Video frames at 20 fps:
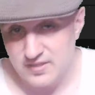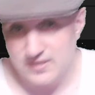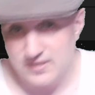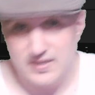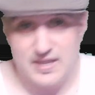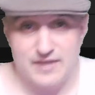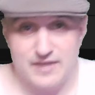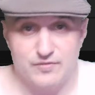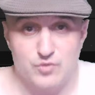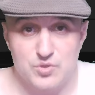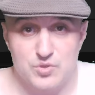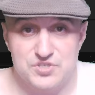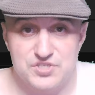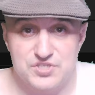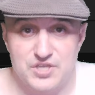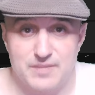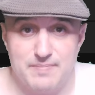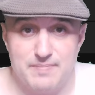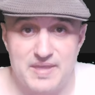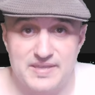And of course, you
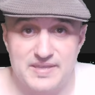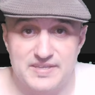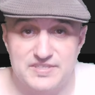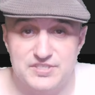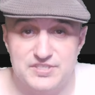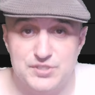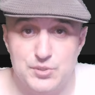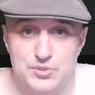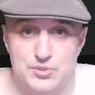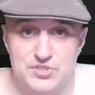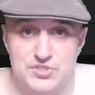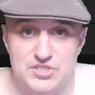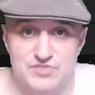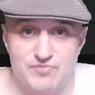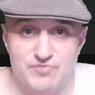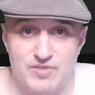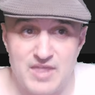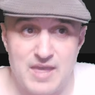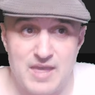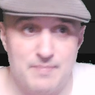can make excuses
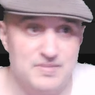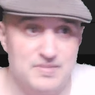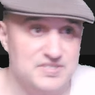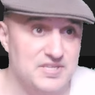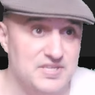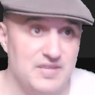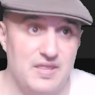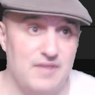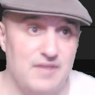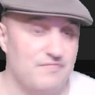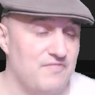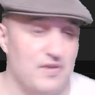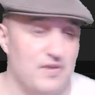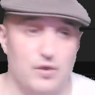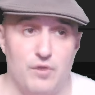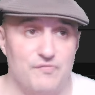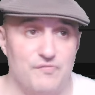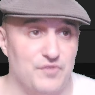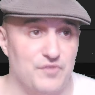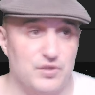for them and say they fell
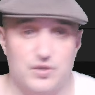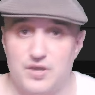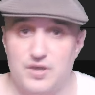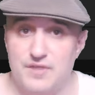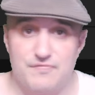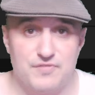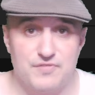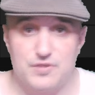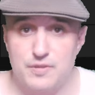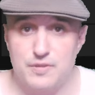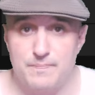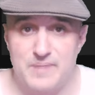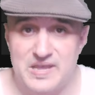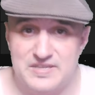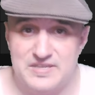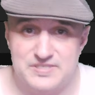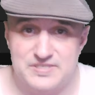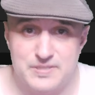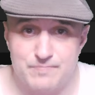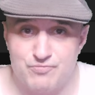off a cliff and they're
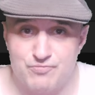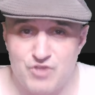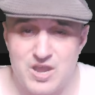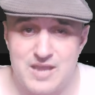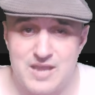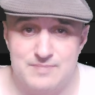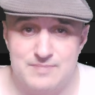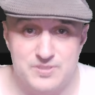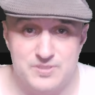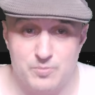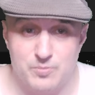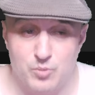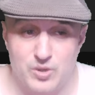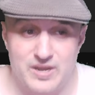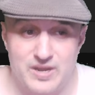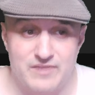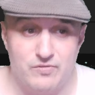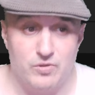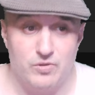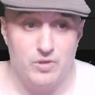past their primes and
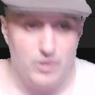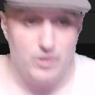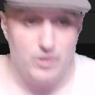whatever.